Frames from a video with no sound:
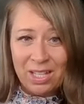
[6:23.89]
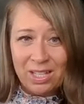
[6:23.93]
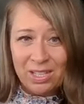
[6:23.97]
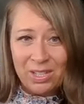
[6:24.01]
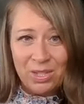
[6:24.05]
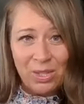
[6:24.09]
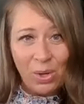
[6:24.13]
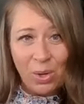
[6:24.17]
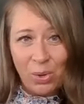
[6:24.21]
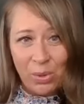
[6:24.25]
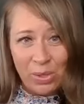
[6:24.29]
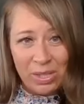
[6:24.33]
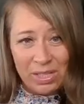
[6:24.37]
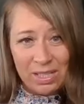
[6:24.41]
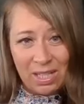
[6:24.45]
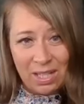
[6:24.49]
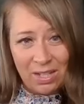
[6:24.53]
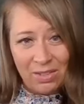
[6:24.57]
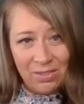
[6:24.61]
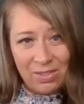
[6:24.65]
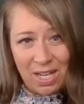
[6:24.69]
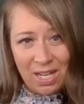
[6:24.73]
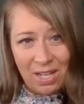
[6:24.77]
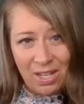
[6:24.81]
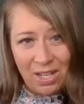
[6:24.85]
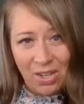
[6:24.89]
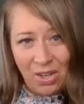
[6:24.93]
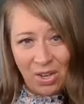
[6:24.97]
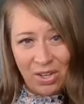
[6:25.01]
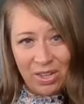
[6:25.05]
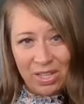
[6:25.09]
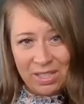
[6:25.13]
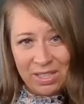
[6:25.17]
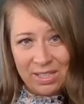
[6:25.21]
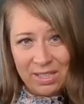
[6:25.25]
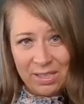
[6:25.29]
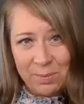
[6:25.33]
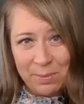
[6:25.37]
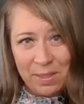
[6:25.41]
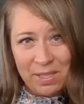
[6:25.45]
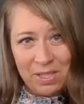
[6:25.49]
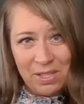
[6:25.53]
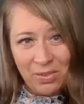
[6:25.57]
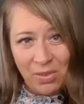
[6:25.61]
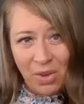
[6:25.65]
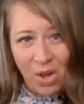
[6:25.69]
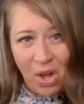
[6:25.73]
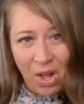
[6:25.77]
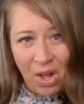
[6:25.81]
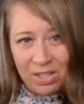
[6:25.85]
So instead of taking all these
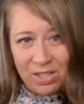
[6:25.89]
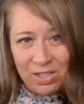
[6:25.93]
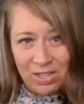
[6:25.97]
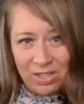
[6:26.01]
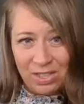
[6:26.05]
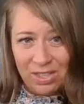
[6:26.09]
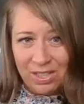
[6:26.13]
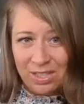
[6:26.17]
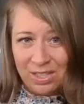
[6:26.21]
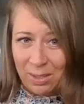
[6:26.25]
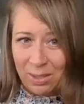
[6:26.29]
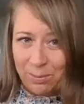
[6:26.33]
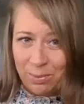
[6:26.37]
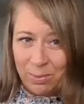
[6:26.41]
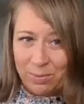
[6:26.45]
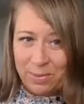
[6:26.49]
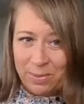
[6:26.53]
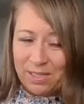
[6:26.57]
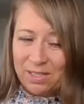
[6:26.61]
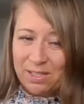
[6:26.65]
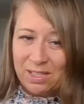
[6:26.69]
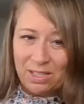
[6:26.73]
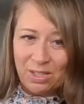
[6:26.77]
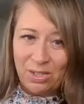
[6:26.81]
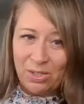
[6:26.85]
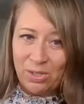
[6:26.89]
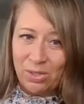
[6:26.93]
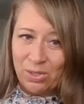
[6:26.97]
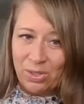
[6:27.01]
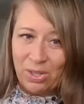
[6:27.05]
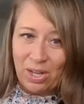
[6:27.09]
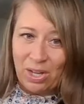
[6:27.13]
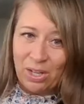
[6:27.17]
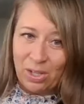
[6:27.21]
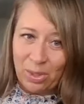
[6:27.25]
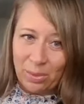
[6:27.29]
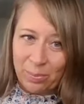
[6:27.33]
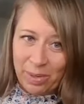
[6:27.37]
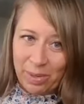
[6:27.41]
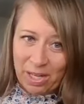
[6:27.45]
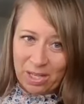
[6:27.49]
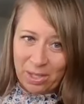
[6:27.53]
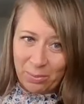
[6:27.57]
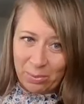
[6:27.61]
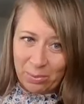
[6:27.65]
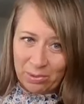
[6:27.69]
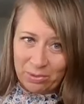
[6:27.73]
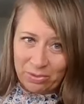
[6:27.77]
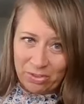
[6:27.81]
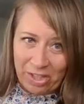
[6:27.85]
expensive collagen supplements that you don't know how your
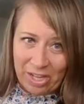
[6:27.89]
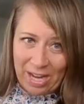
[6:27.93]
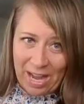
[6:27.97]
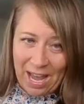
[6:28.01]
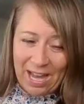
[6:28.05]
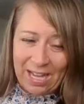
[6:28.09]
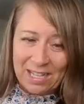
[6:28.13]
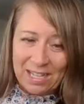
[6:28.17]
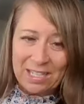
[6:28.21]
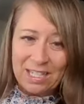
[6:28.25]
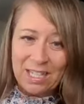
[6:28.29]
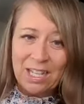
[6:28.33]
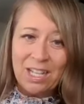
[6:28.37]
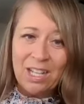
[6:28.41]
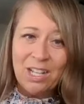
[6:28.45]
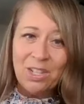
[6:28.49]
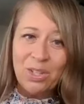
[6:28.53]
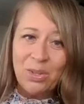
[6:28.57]
body will react,